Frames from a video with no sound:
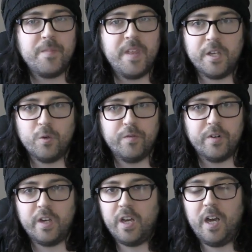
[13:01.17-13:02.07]
then go
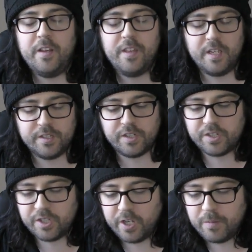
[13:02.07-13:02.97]
for it. I think it's a
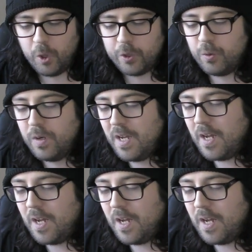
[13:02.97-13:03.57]
stunning model.